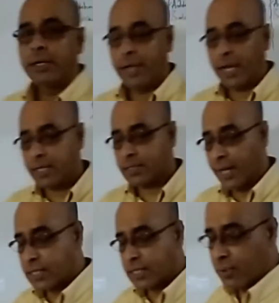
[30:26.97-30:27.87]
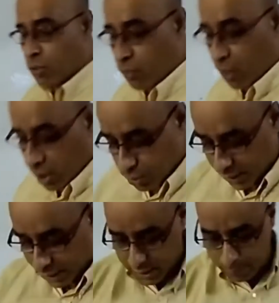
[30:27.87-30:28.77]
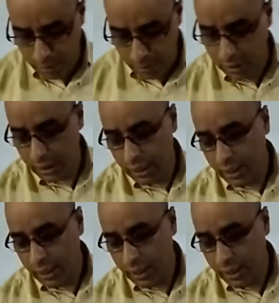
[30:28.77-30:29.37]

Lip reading: Next we move on to an example.